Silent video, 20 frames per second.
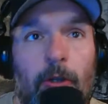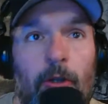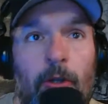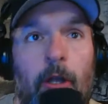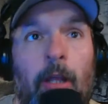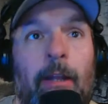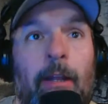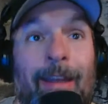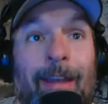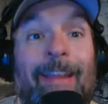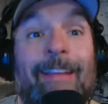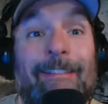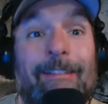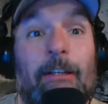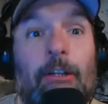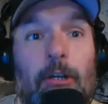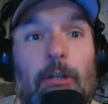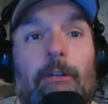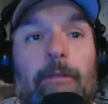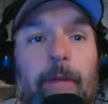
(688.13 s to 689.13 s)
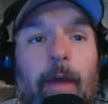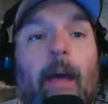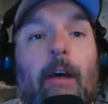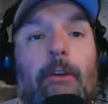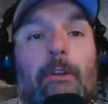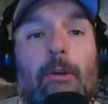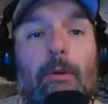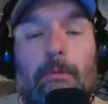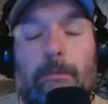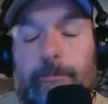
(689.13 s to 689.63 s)
is a good
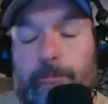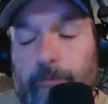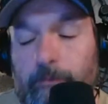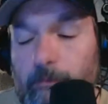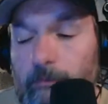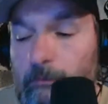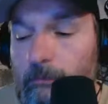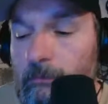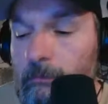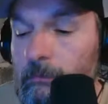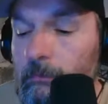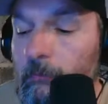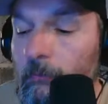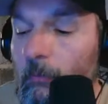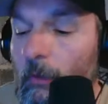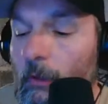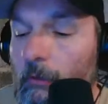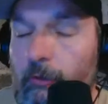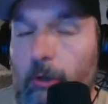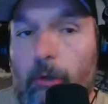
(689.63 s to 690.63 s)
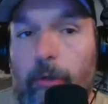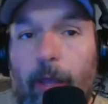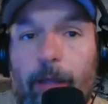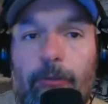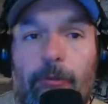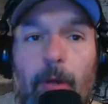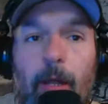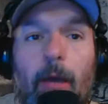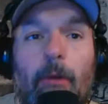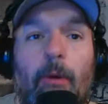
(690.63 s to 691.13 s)
value. So
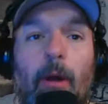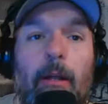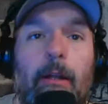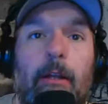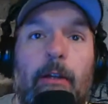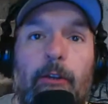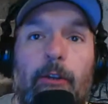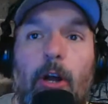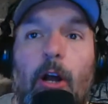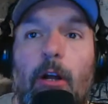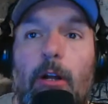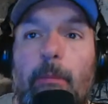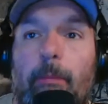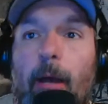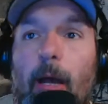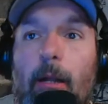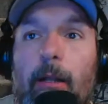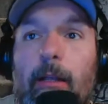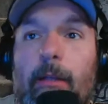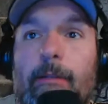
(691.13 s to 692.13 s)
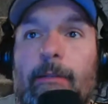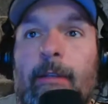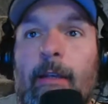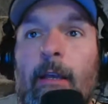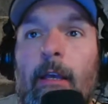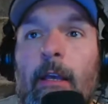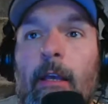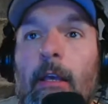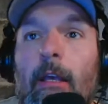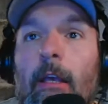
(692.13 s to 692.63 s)
that's what I wanted to talk about is
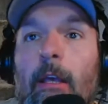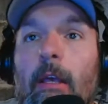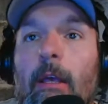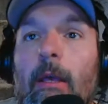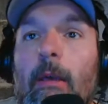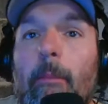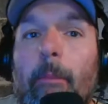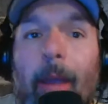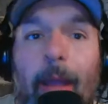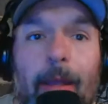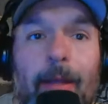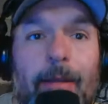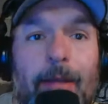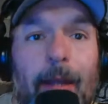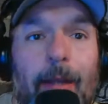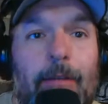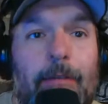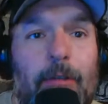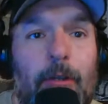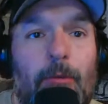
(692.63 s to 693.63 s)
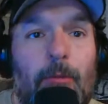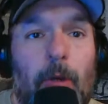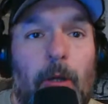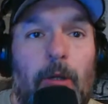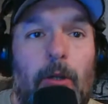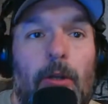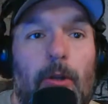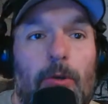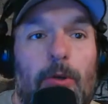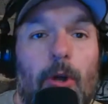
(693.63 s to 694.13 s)
pay attention
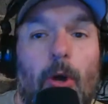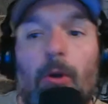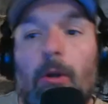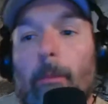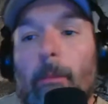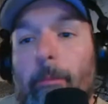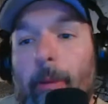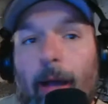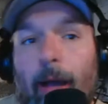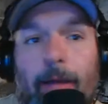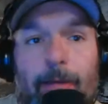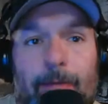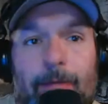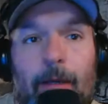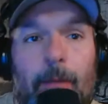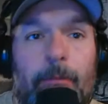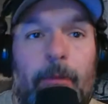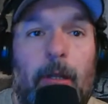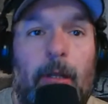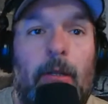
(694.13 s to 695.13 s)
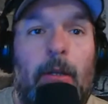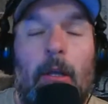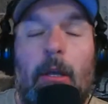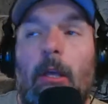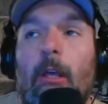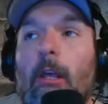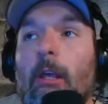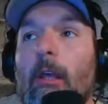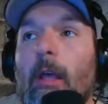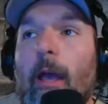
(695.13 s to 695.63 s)
when you go to buy something.
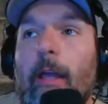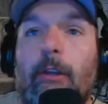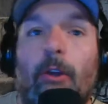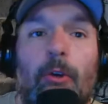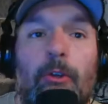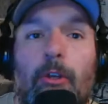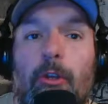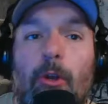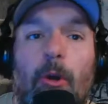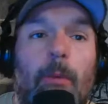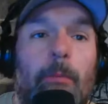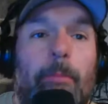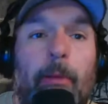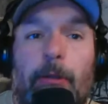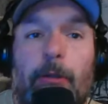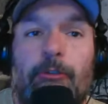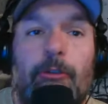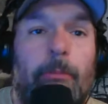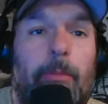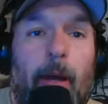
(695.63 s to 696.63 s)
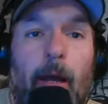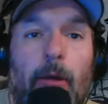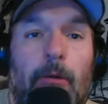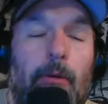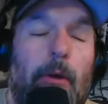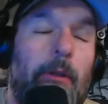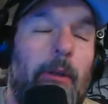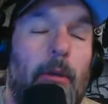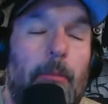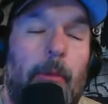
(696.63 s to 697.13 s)
I know you don't bitch about,
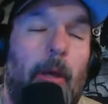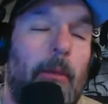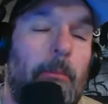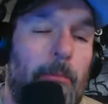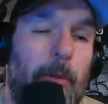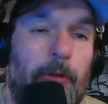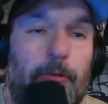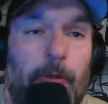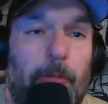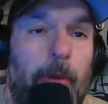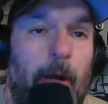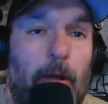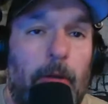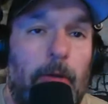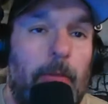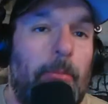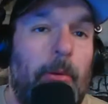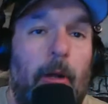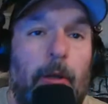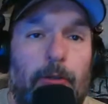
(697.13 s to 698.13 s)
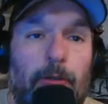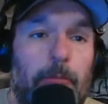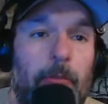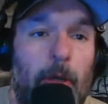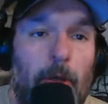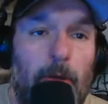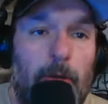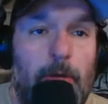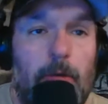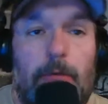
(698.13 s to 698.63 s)
you might bitch about the price of
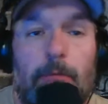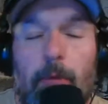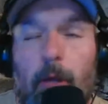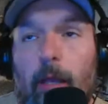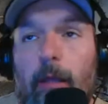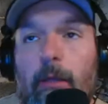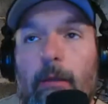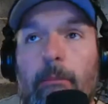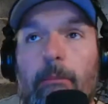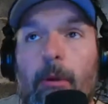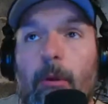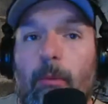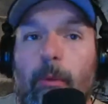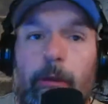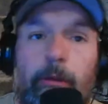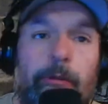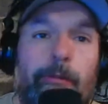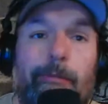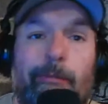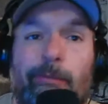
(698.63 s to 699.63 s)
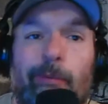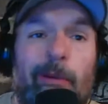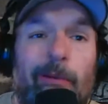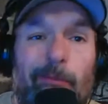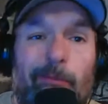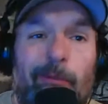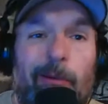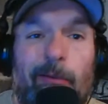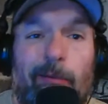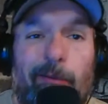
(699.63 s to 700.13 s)
milk, right? But
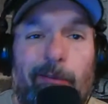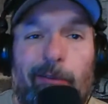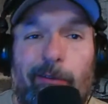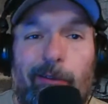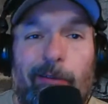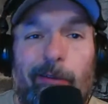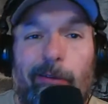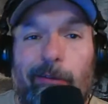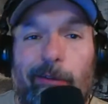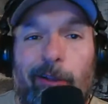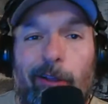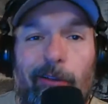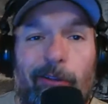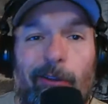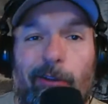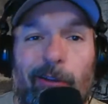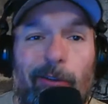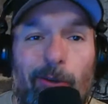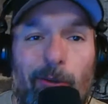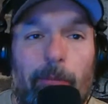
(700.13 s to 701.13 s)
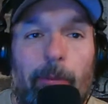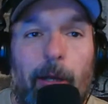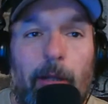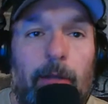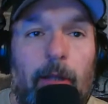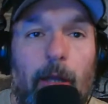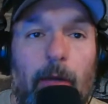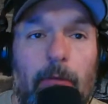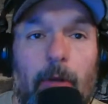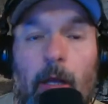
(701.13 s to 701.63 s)
really, there's nothing you can do about
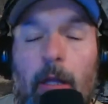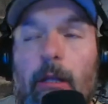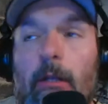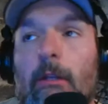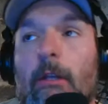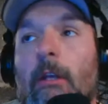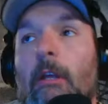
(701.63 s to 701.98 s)
that, right?